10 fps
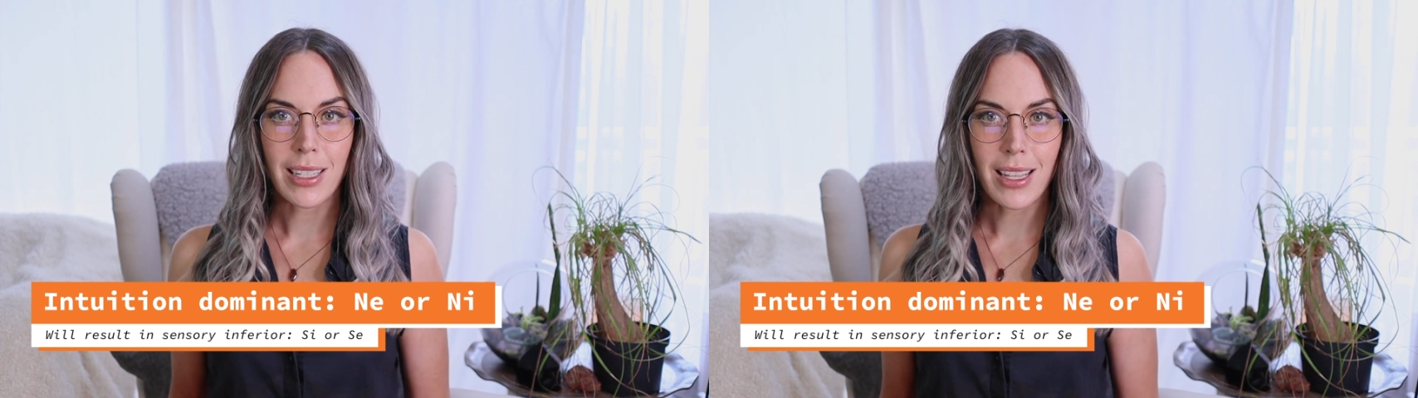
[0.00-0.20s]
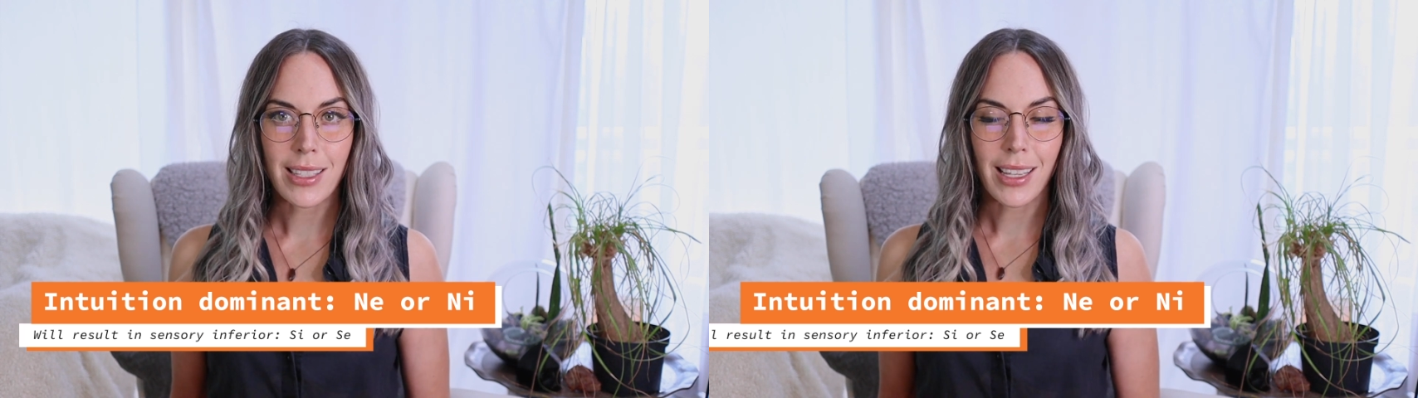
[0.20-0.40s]

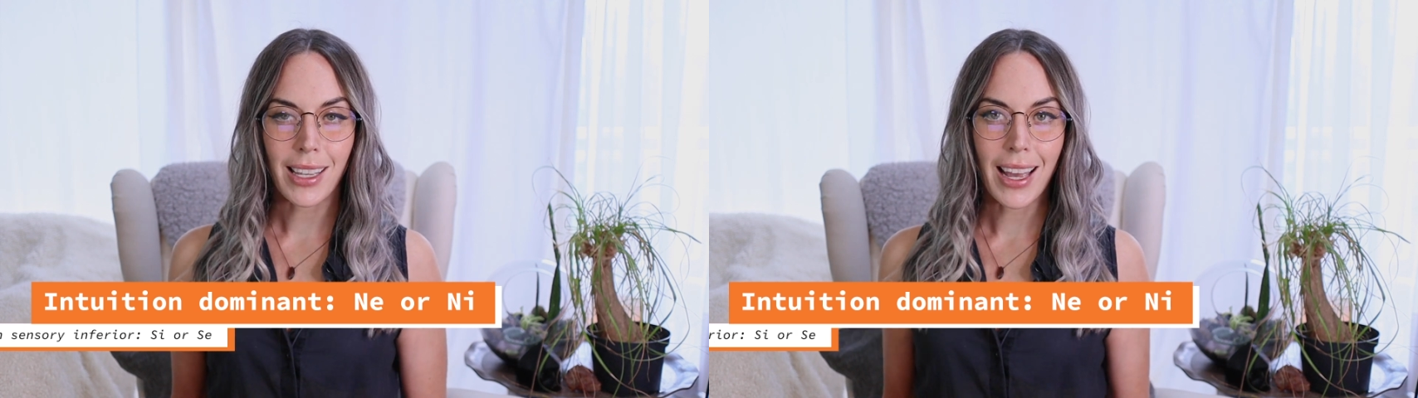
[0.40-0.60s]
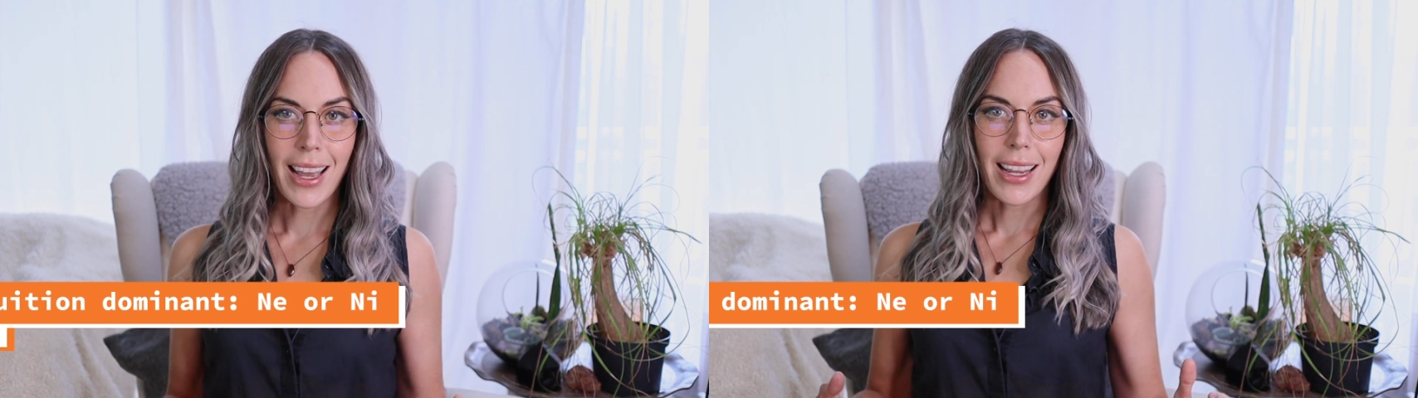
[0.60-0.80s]

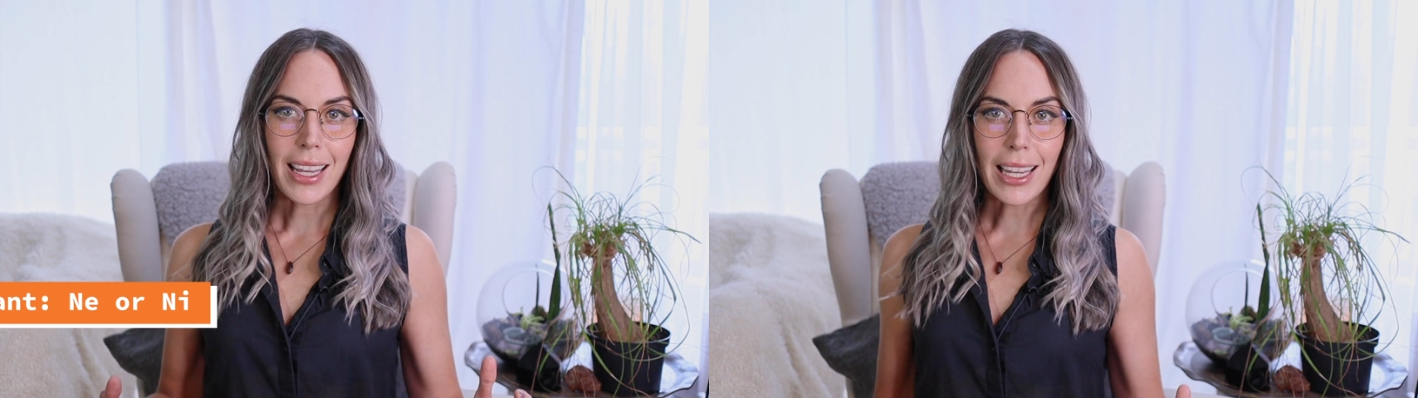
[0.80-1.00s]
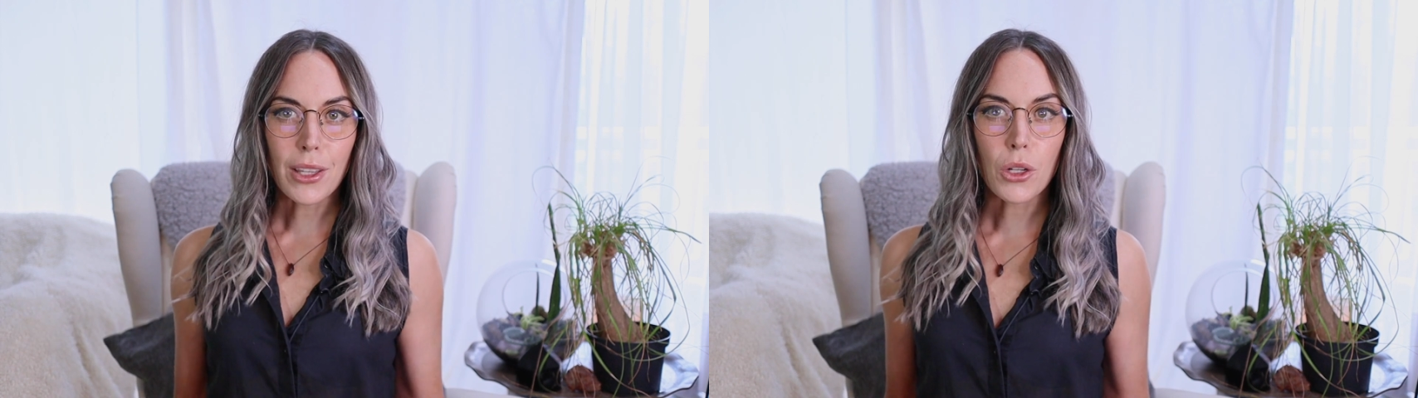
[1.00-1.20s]
sensing.
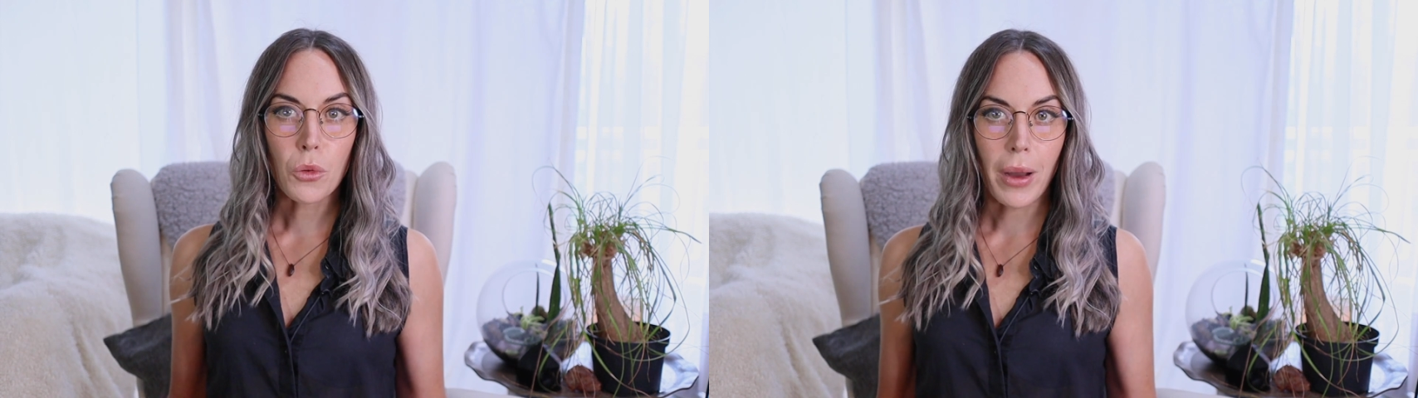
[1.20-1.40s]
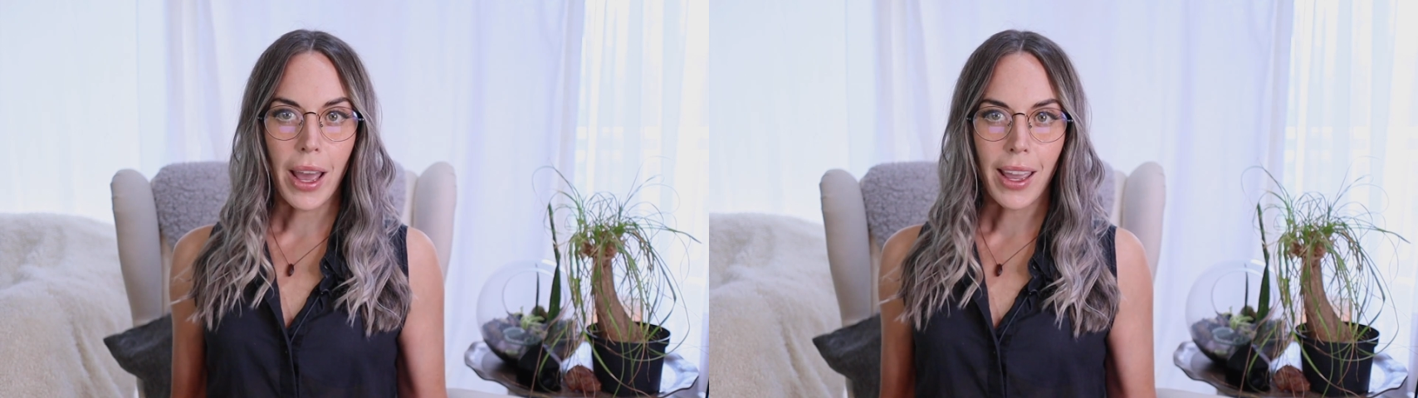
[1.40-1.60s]

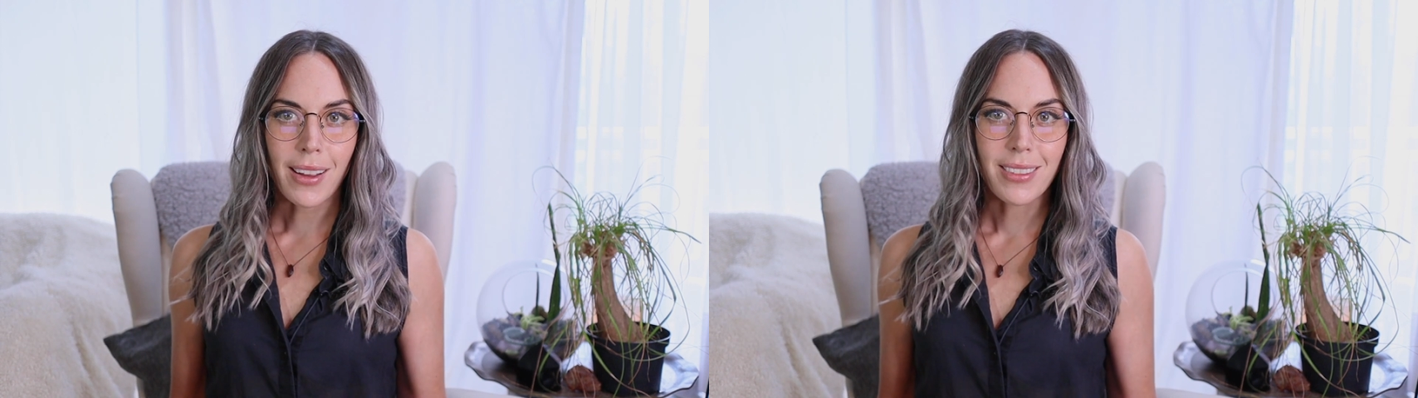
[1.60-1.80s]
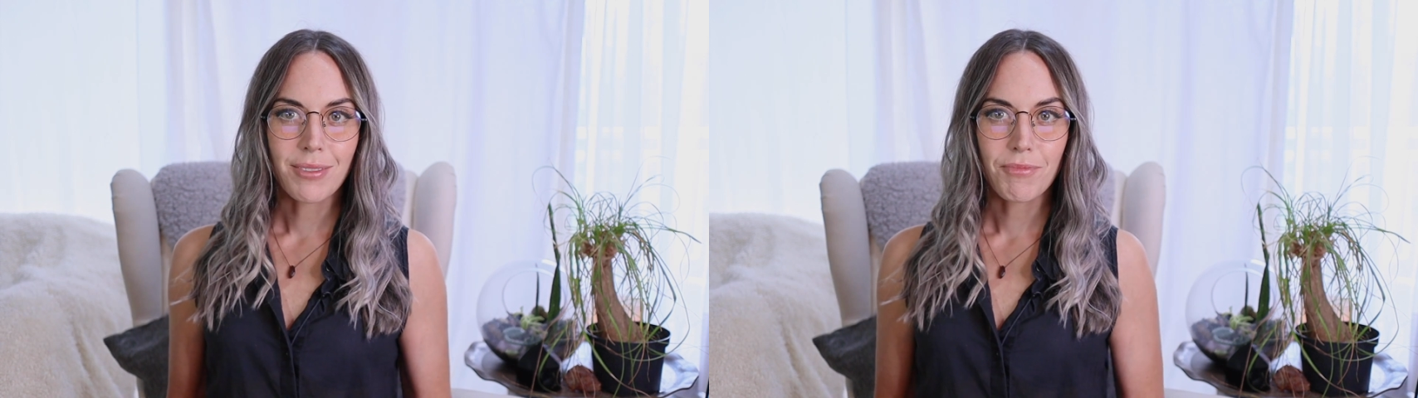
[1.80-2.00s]
Either way,